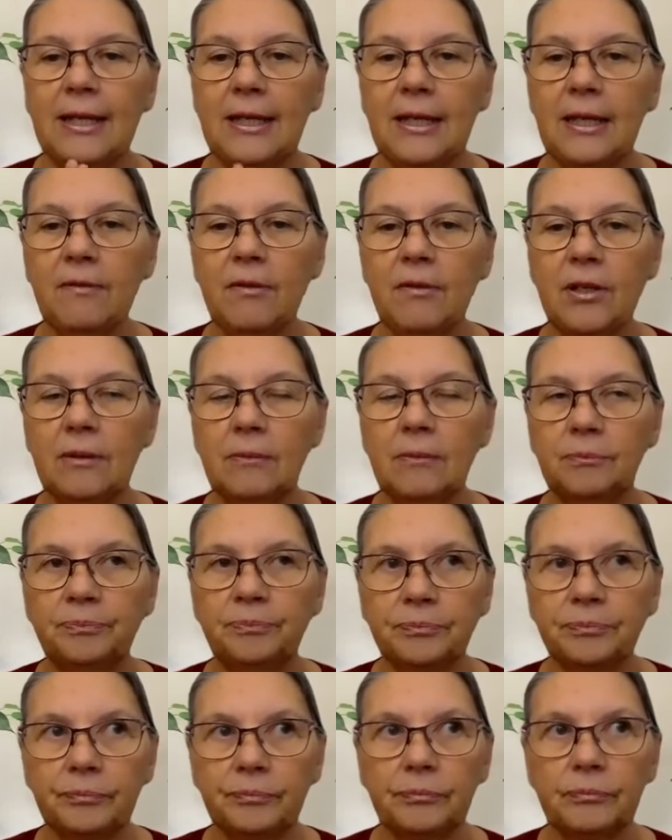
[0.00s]
Even
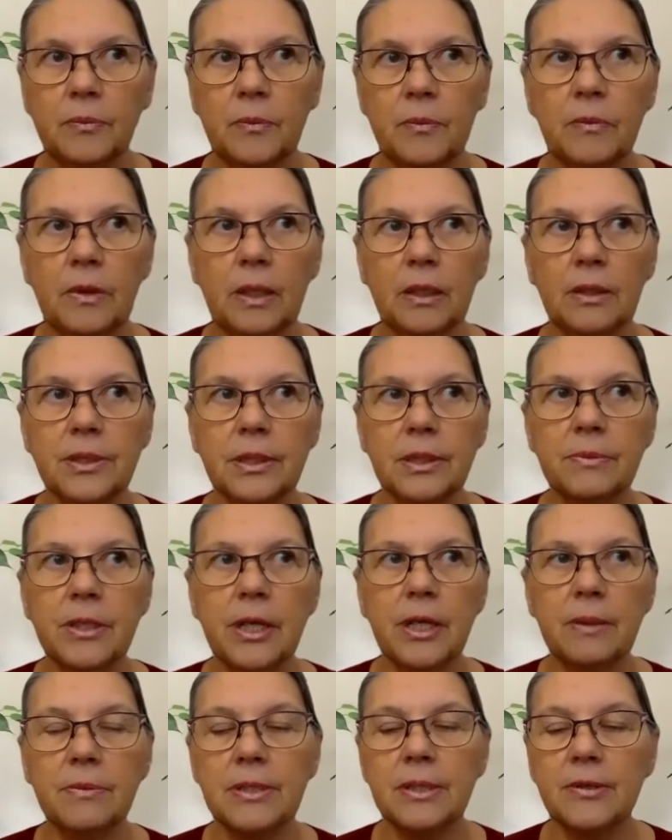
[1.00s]

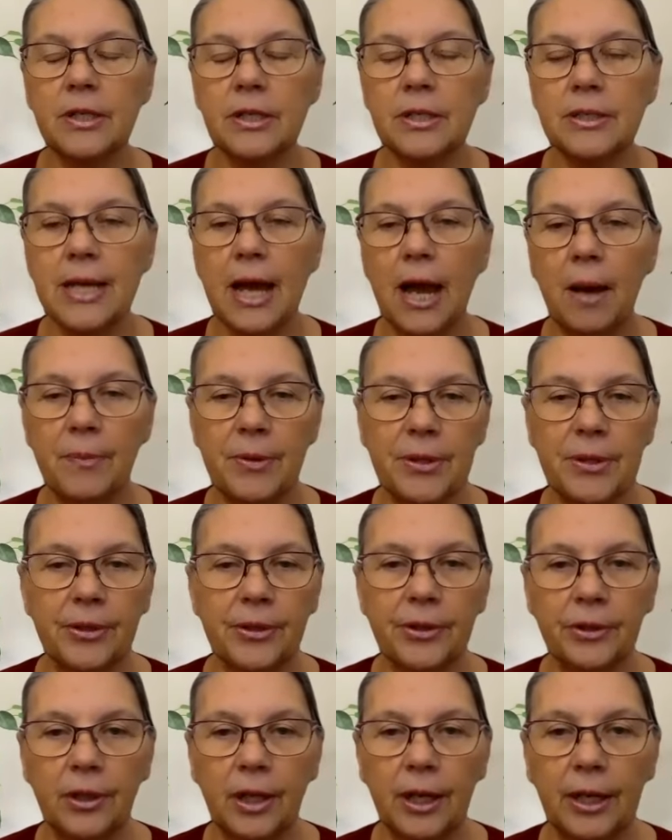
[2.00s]
sometimes things happen
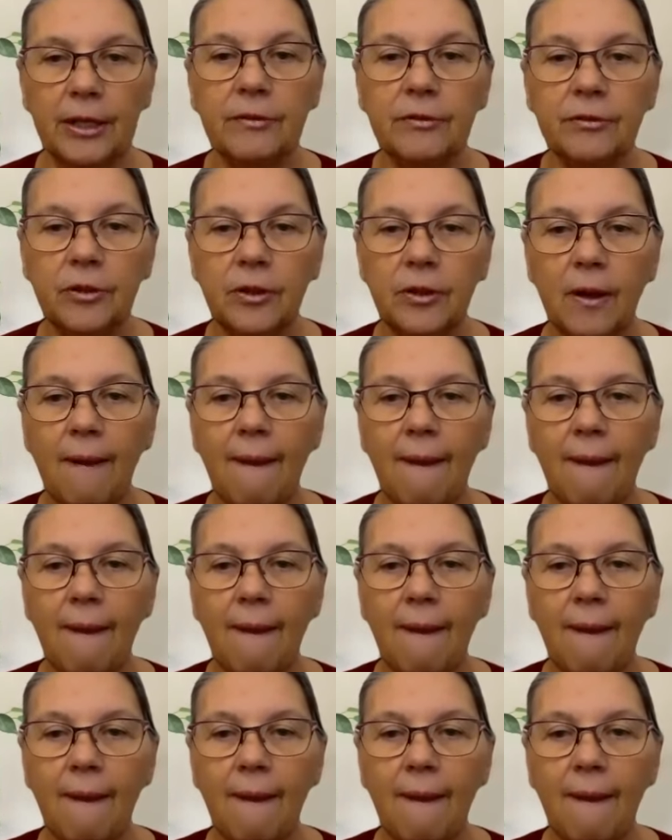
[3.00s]
in our life